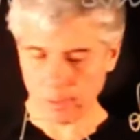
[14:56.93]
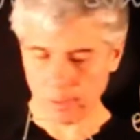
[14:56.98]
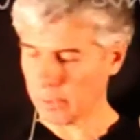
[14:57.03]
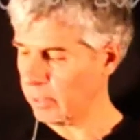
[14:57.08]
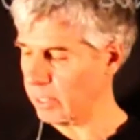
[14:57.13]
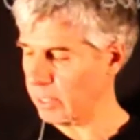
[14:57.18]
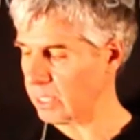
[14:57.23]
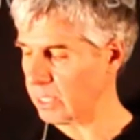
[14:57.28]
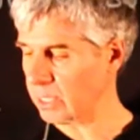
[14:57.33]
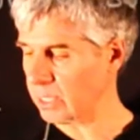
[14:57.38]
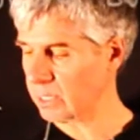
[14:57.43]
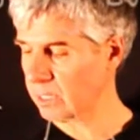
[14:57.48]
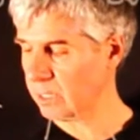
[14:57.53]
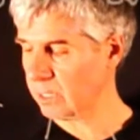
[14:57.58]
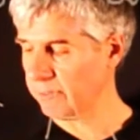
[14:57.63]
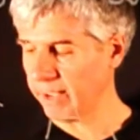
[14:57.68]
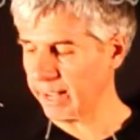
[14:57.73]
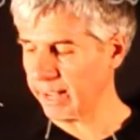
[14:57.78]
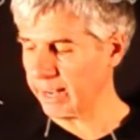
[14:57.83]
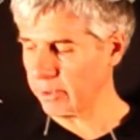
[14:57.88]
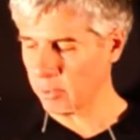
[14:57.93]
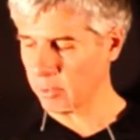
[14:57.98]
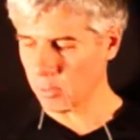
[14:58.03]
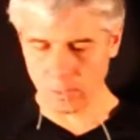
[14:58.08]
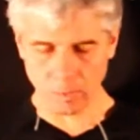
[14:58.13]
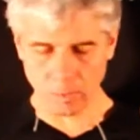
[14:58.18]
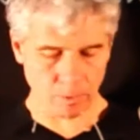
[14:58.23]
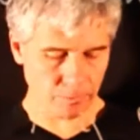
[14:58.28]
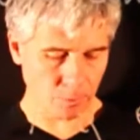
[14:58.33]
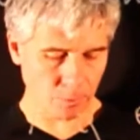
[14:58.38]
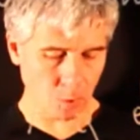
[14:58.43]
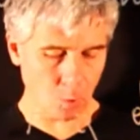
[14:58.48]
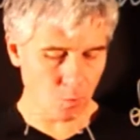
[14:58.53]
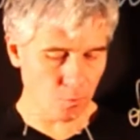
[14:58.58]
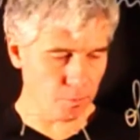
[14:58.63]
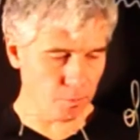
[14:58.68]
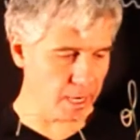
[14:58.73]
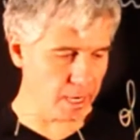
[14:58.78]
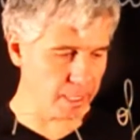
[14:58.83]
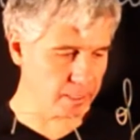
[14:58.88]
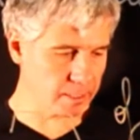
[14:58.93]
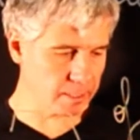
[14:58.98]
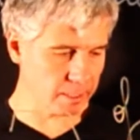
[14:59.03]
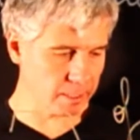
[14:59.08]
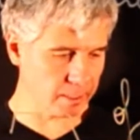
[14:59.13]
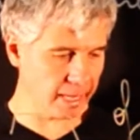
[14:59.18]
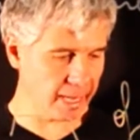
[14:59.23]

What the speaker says: This is the value of cofactor